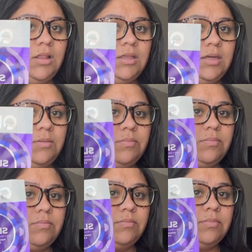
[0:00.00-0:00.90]
these
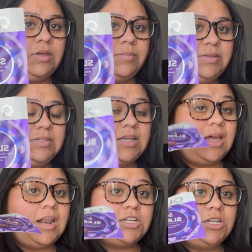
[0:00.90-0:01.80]
gummies. I
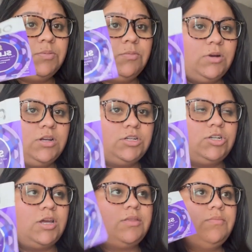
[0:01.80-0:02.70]
had actually been wanting to
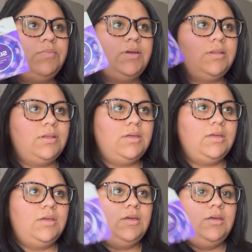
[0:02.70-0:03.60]
try them, but
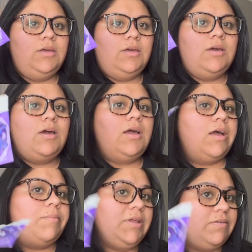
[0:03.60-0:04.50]

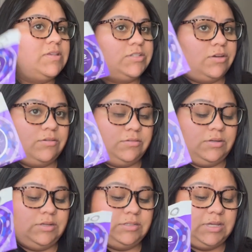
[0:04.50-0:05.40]
I'm gonna give these a go,
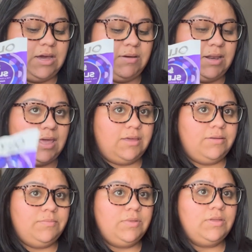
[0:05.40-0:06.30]
see how I like
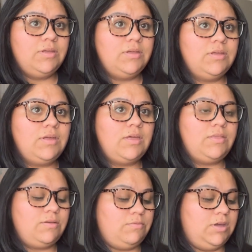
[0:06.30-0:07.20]
them. And
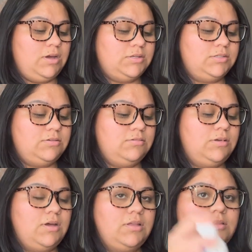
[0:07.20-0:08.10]
then we also
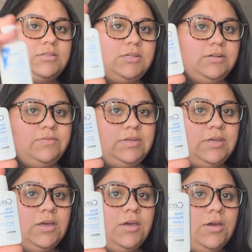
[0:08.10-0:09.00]
got the CeraVe
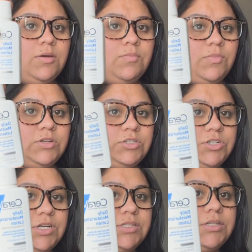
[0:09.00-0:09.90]

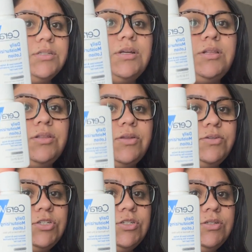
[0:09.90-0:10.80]
moisturizing
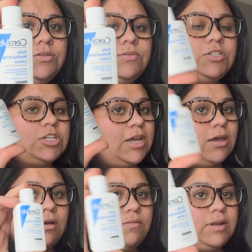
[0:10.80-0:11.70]
lotion, which I
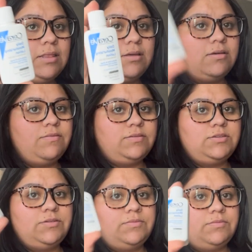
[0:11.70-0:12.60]
already love,
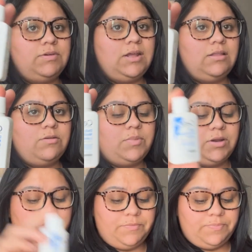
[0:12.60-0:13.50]
so we got a little bottle.